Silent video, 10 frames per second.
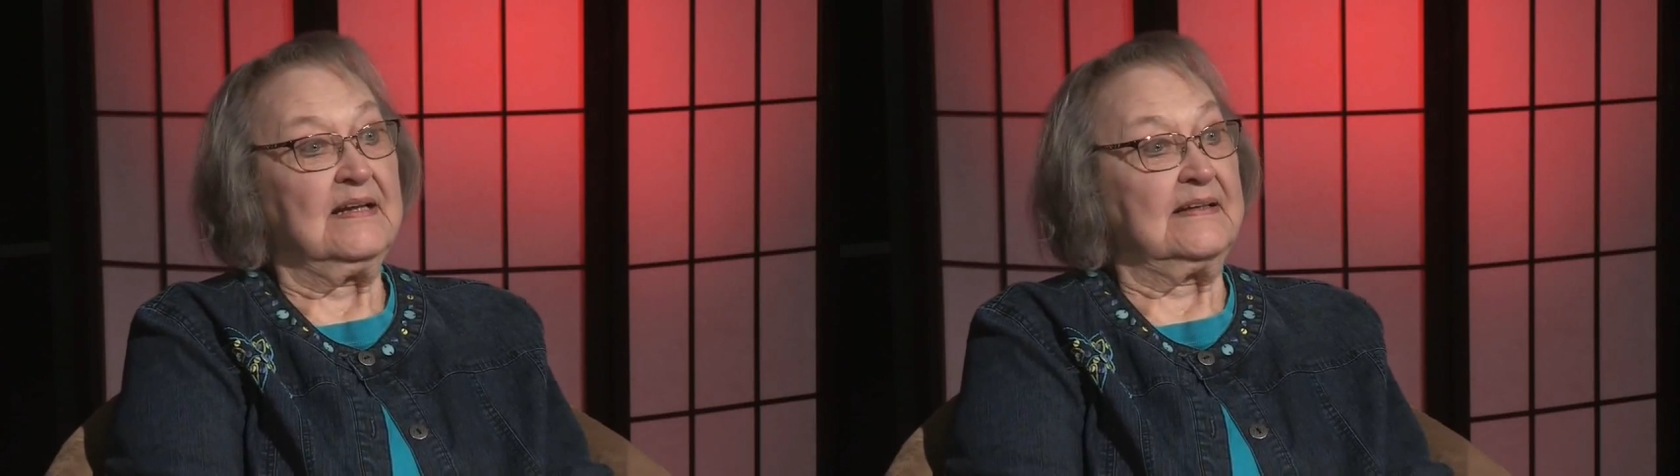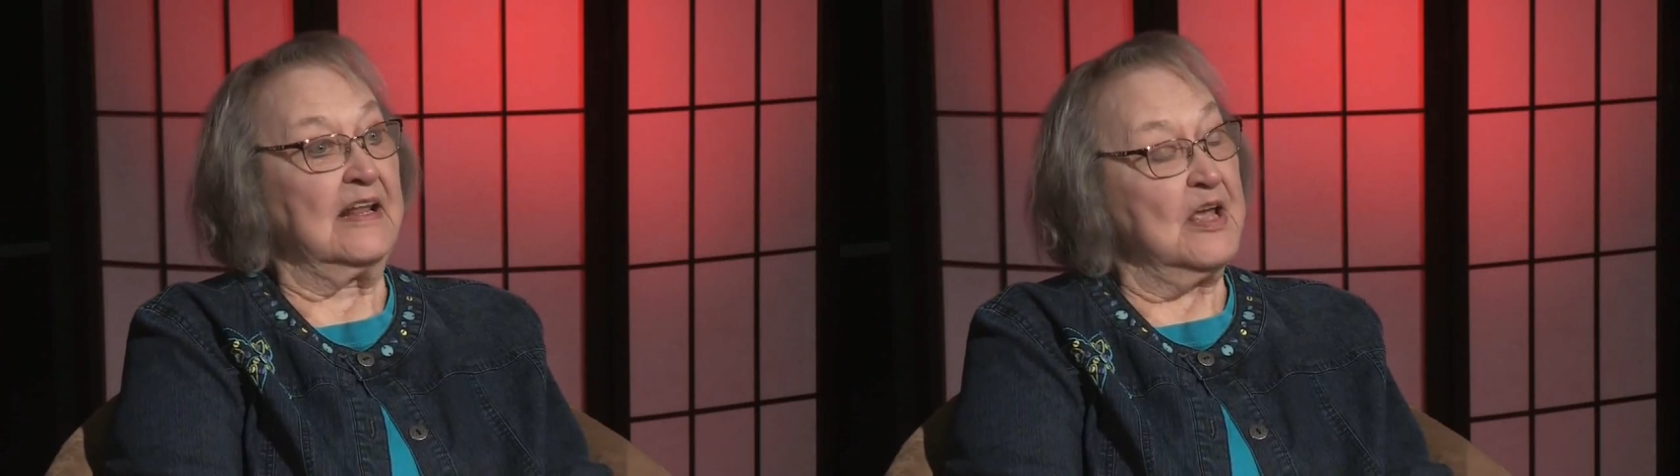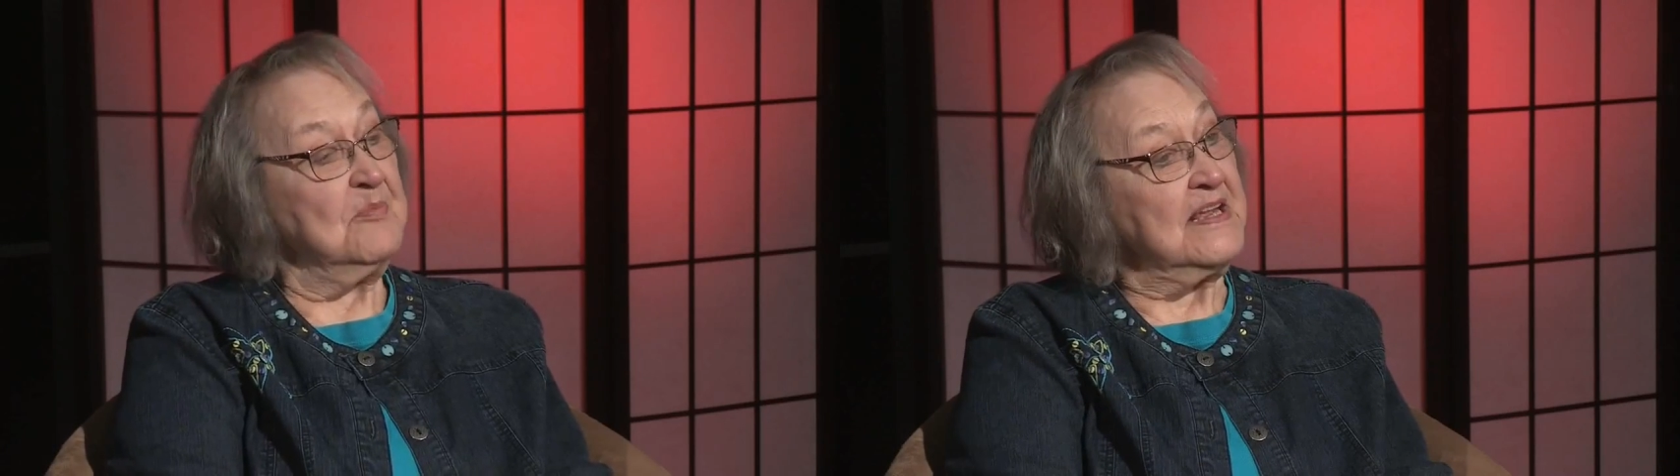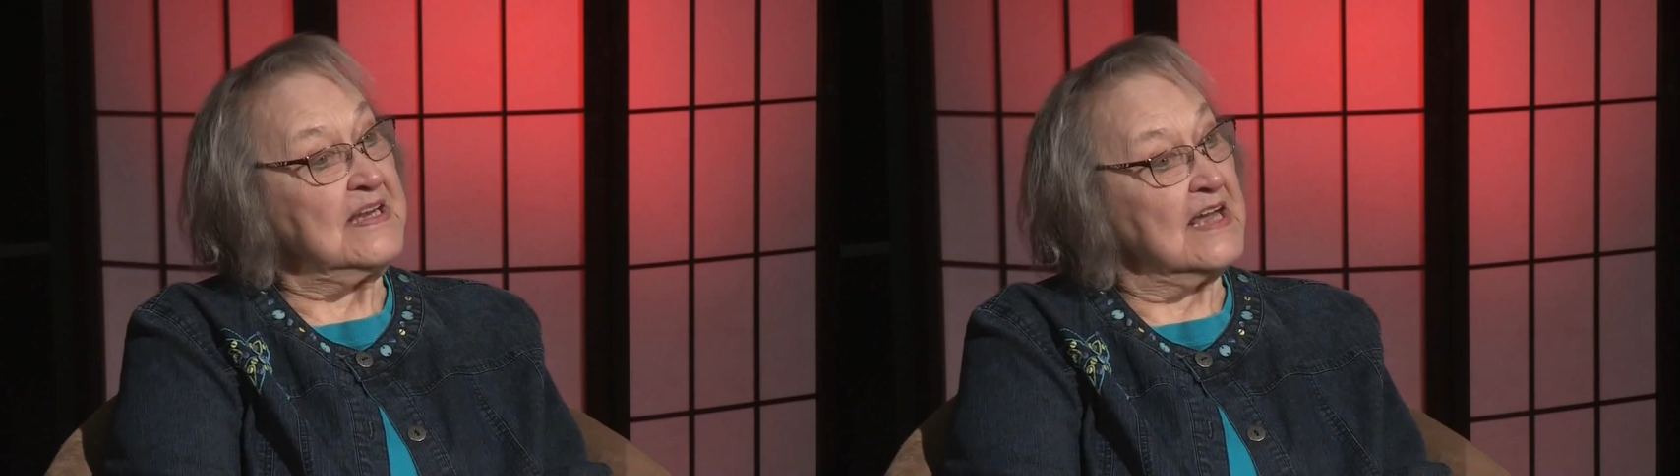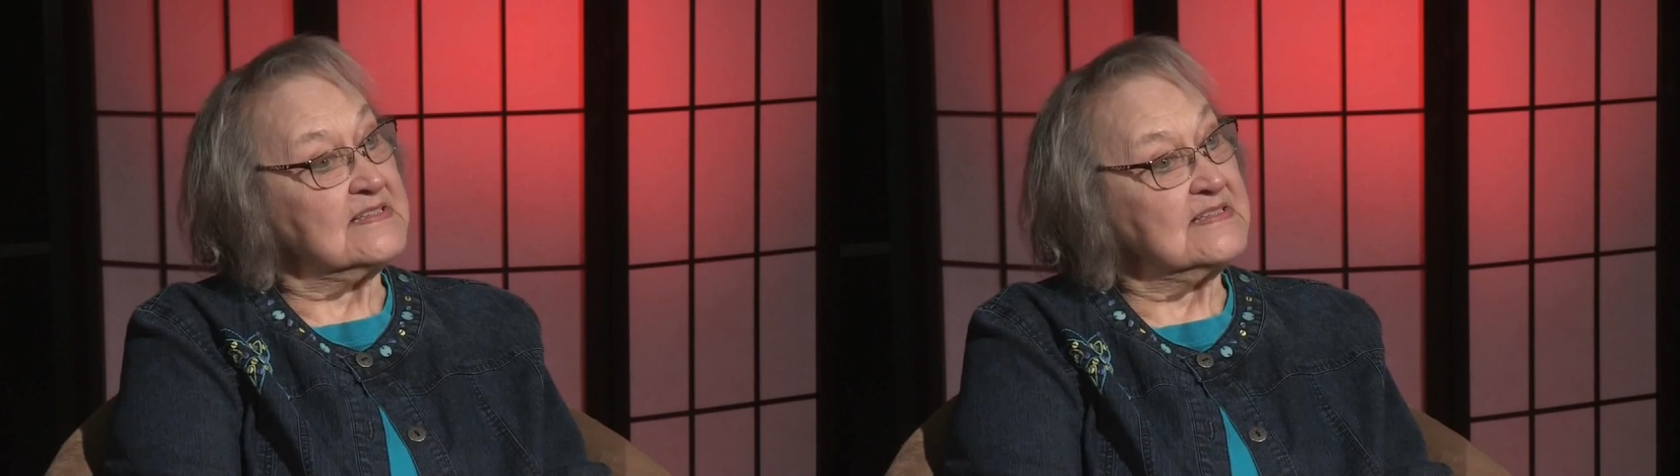Now they may
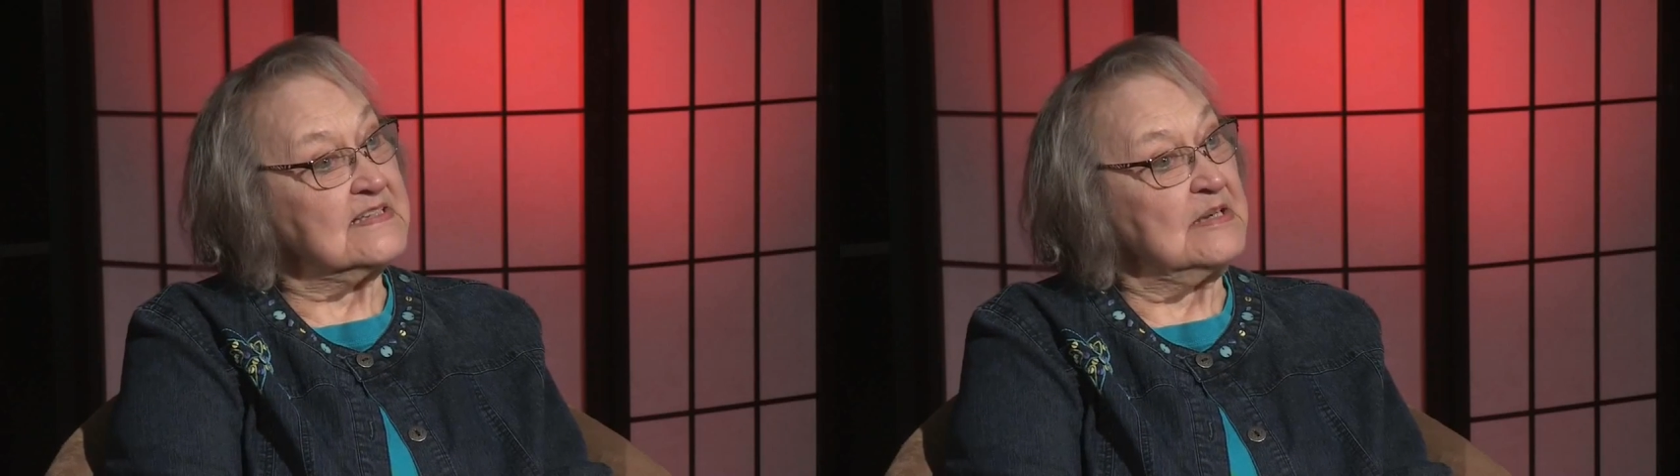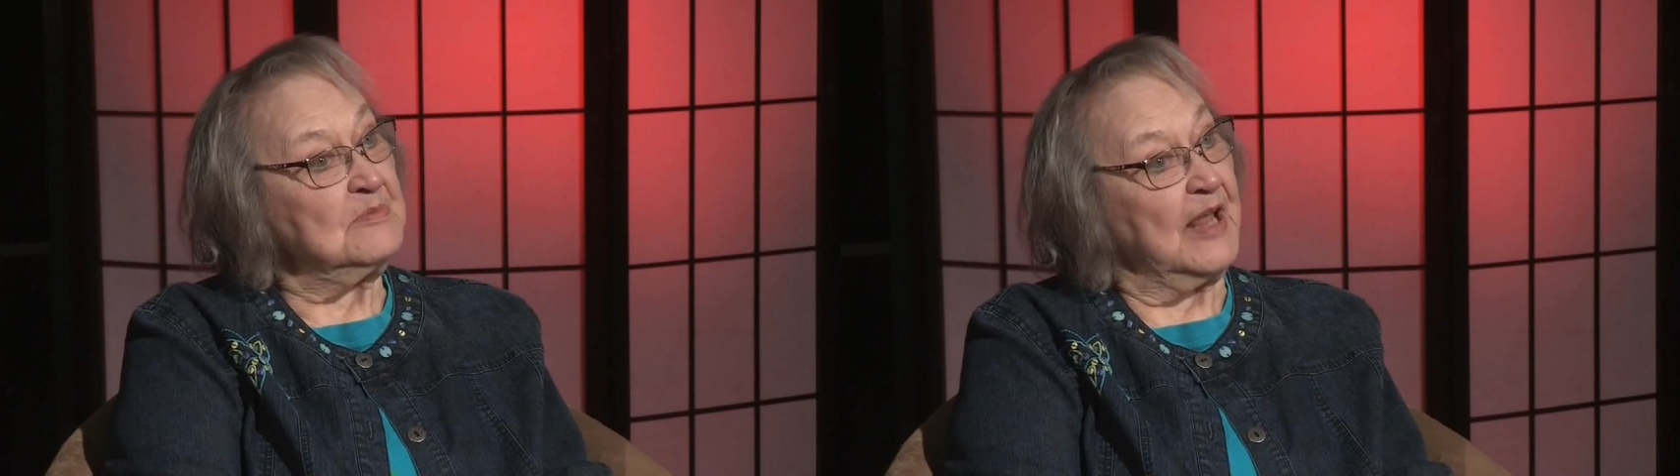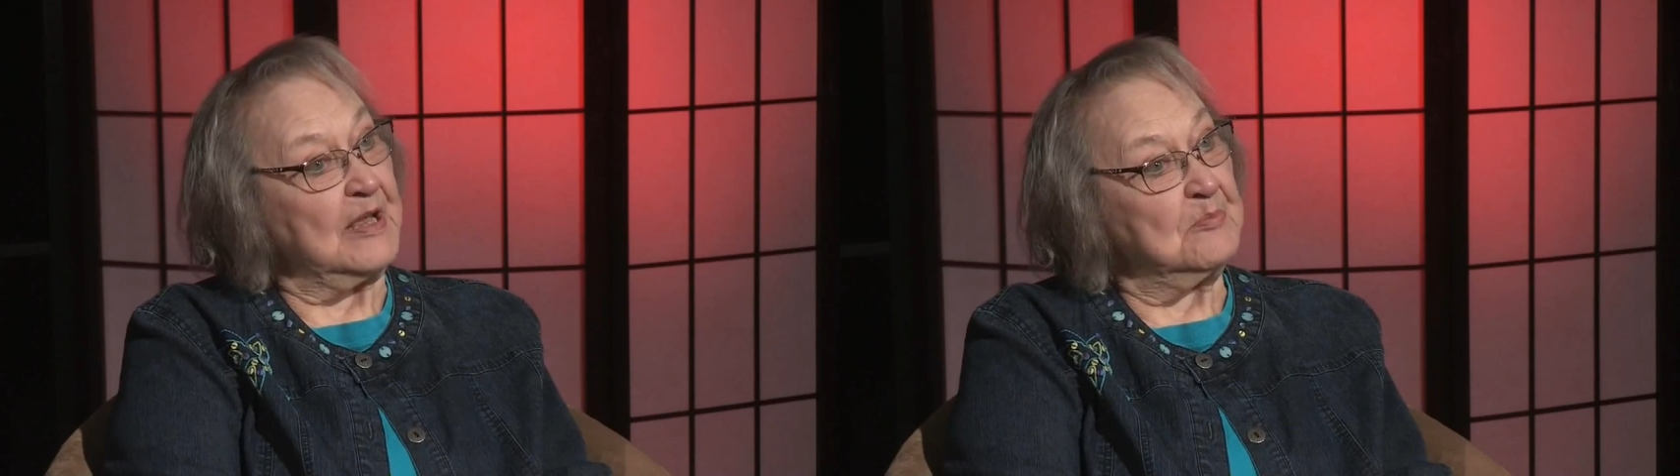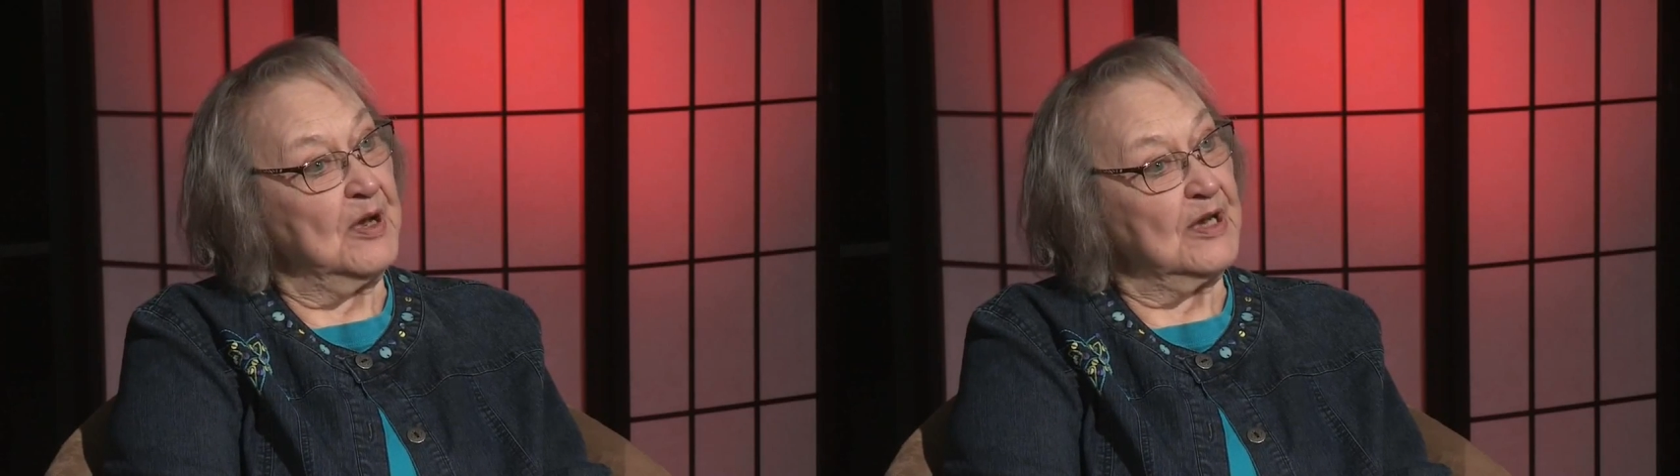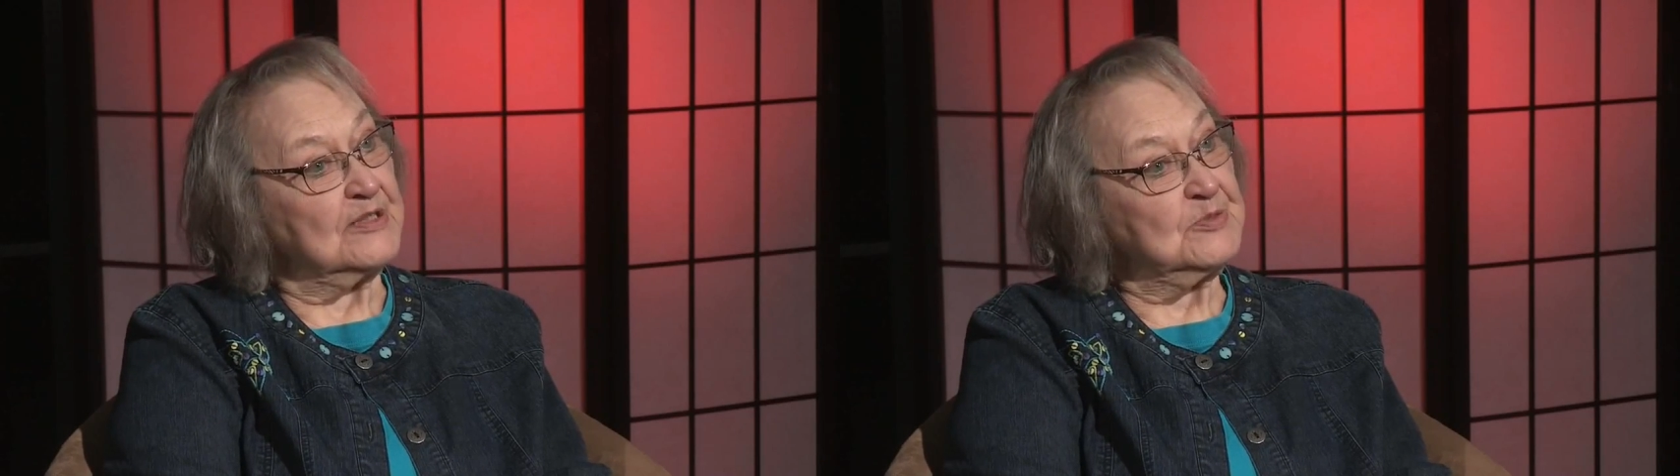not seem like
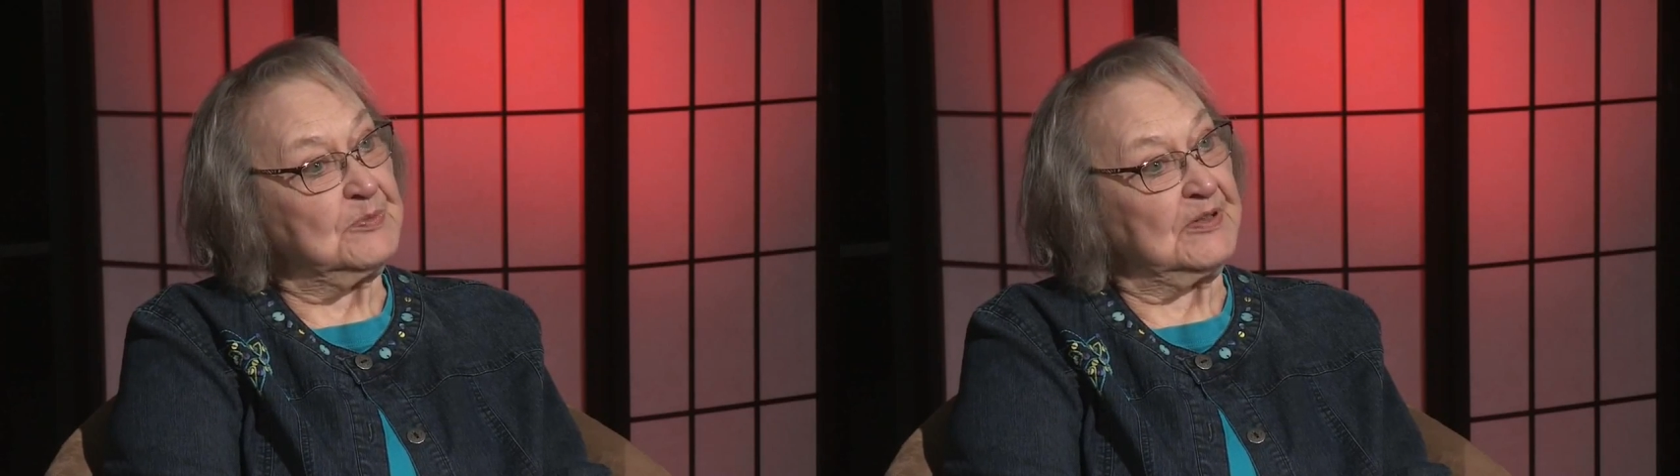much,